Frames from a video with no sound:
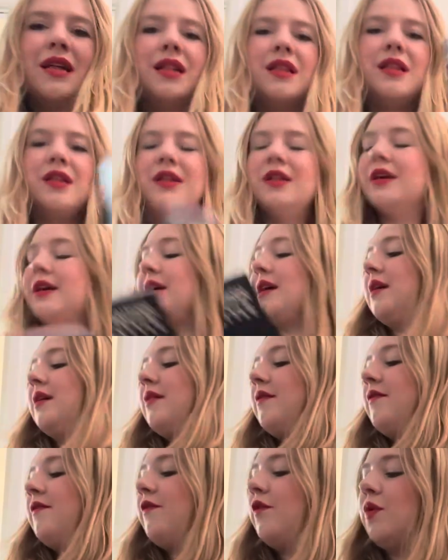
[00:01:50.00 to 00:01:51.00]

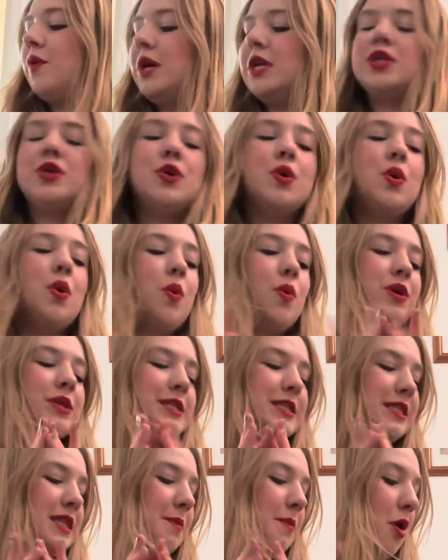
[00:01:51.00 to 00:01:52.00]
looking forward to
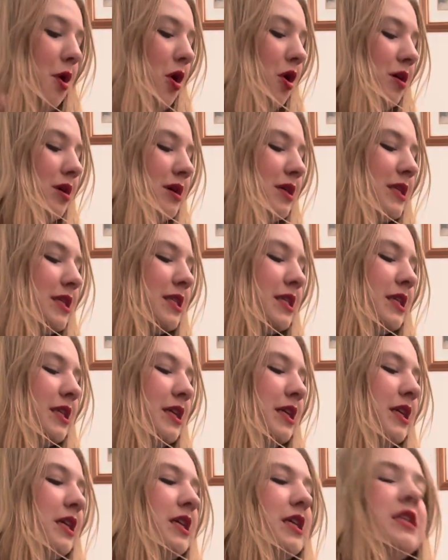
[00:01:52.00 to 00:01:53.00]
what's in the box.
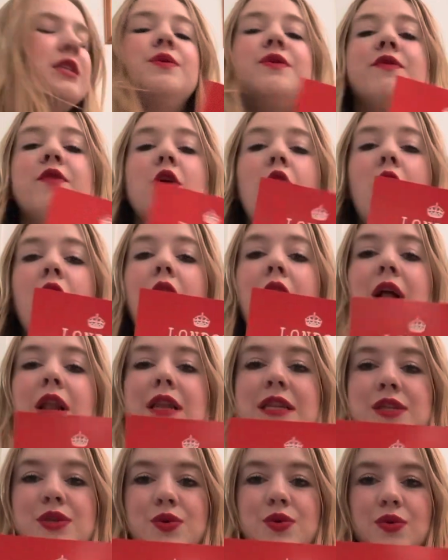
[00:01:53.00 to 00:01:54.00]
So we've got our
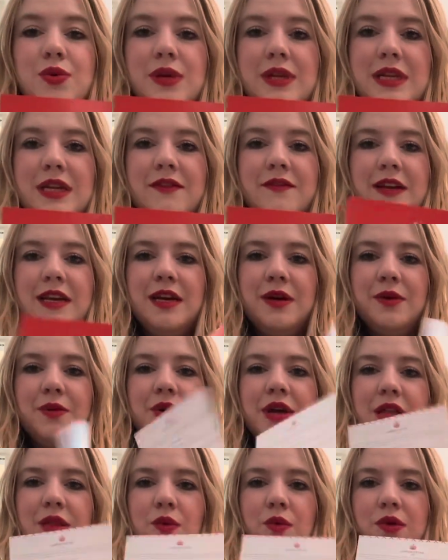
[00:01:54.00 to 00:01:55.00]
little leaflet
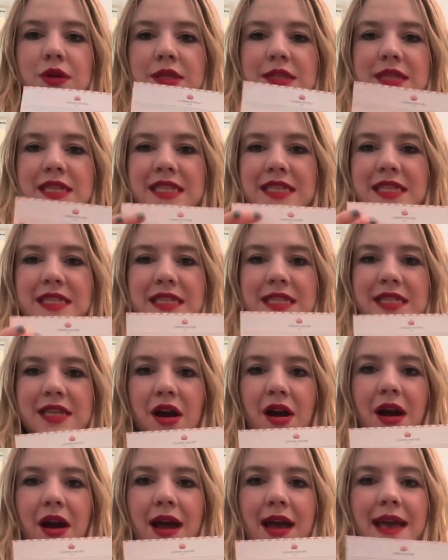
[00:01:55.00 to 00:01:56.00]
with what's
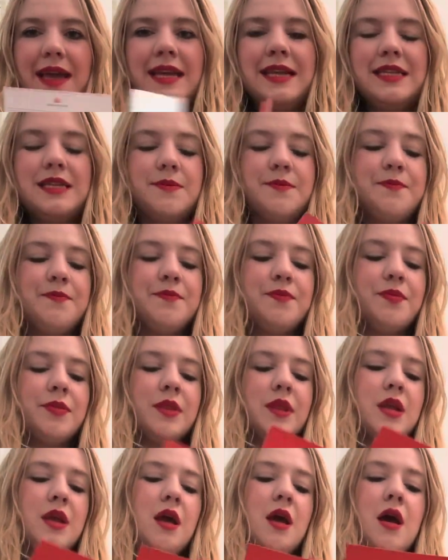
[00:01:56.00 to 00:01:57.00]
inside.
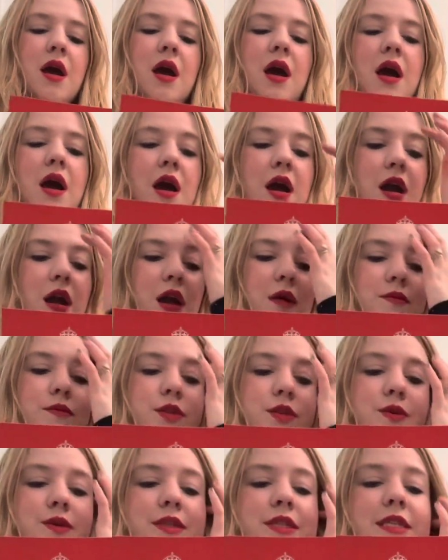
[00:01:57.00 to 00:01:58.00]

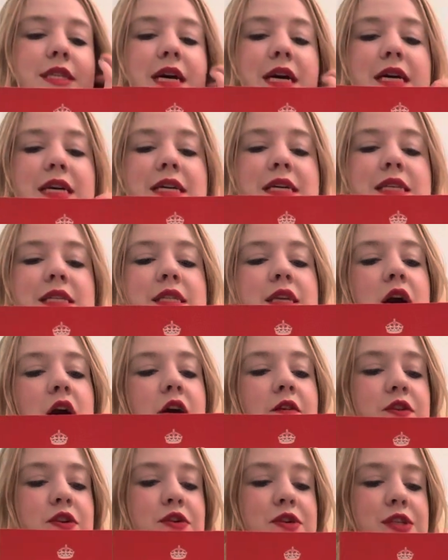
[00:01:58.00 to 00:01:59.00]
So it says,
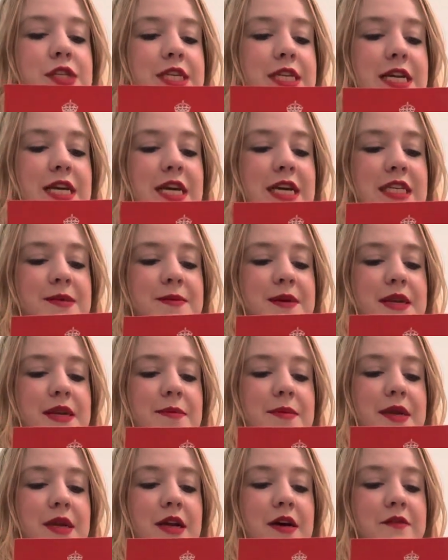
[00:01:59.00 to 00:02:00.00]
afternoon tea has been a
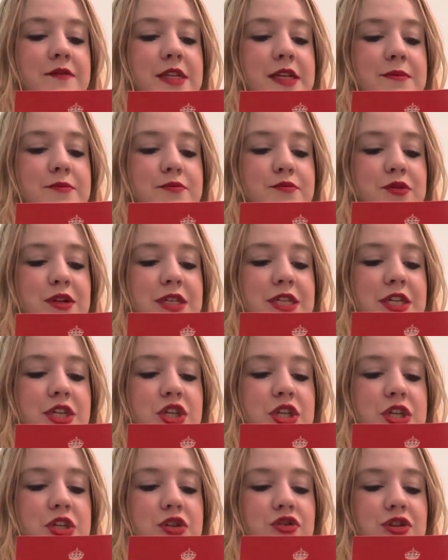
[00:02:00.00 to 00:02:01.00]
beloved
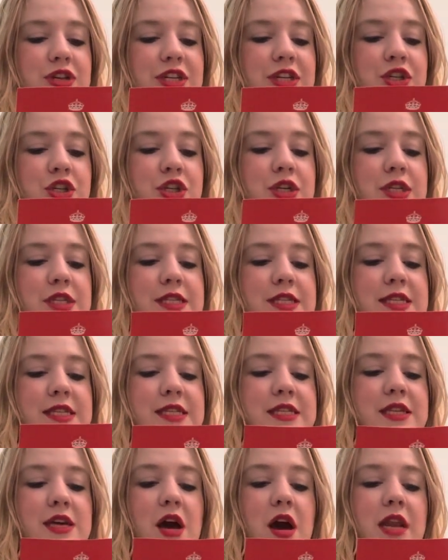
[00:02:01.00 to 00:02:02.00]
British tradition since
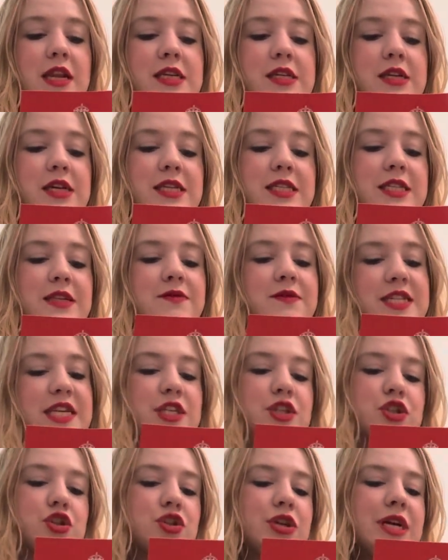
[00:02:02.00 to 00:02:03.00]
the early 19th
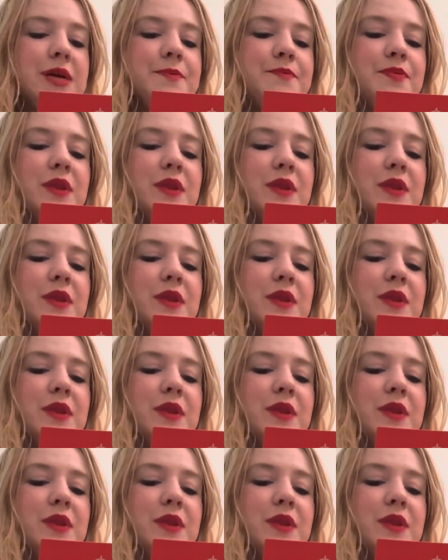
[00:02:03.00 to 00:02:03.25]
century.